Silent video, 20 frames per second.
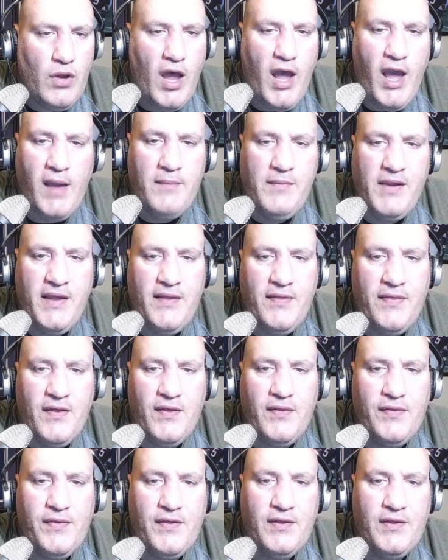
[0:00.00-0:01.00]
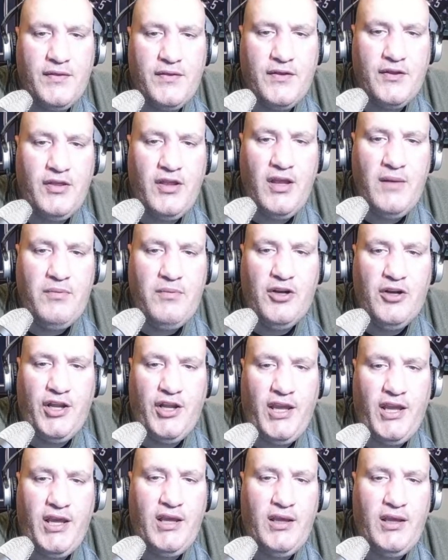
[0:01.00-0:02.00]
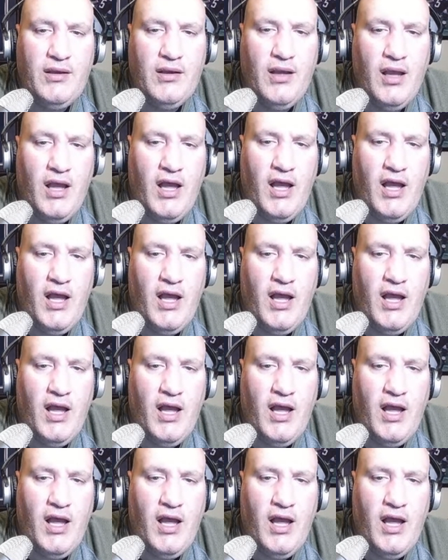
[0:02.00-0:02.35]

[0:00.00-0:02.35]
Well, I mean, the Liberty,